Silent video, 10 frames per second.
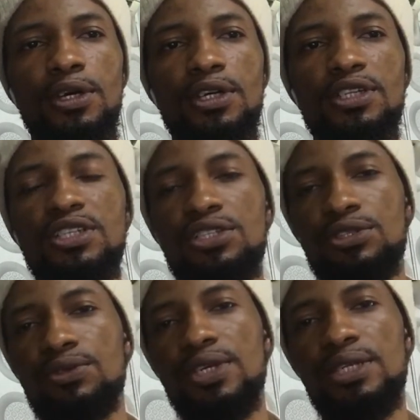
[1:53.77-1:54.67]
This
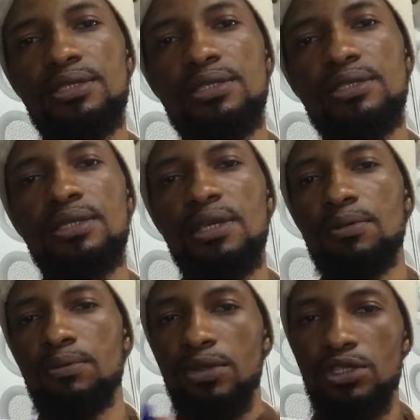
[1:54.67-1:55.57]
creates
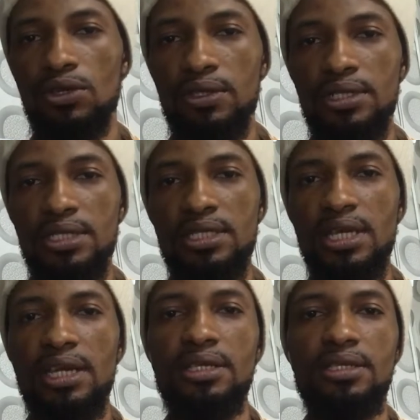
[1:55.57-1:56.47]

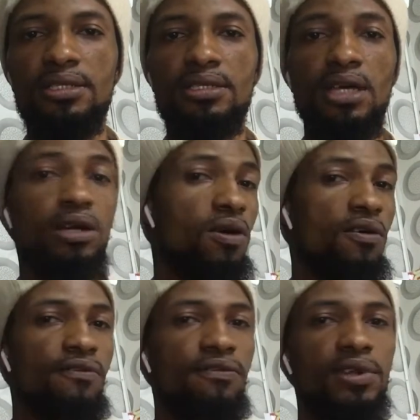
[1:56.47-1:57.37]
misunderstandings and
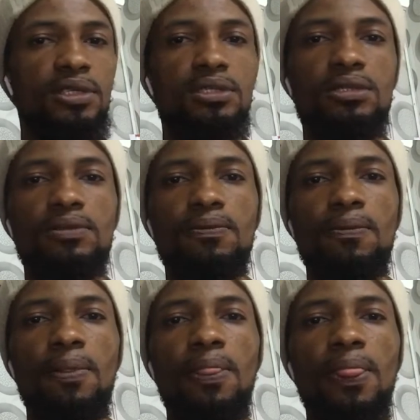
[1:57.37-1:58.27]
conflicts
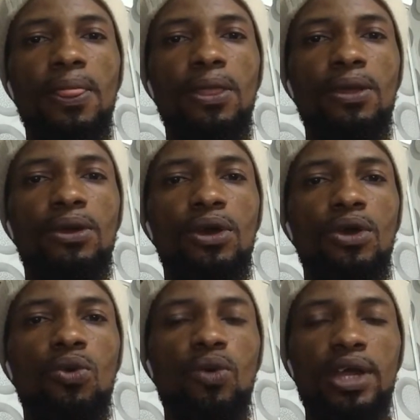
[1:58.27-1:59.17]

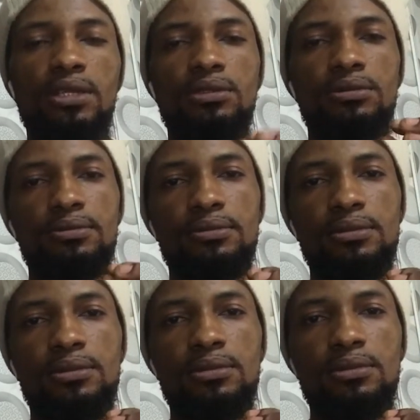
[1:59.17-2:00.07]
when
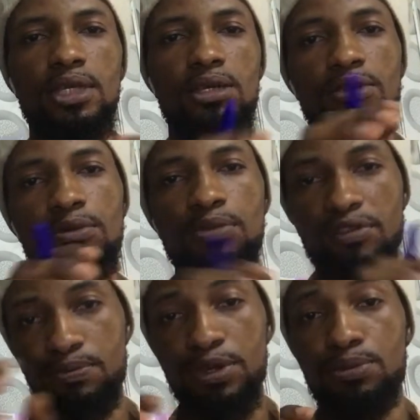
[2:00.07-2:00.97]
a group of
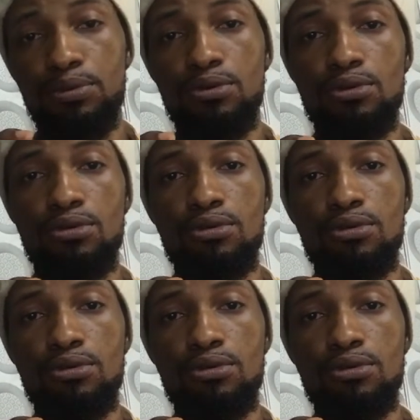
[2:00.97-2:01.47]
people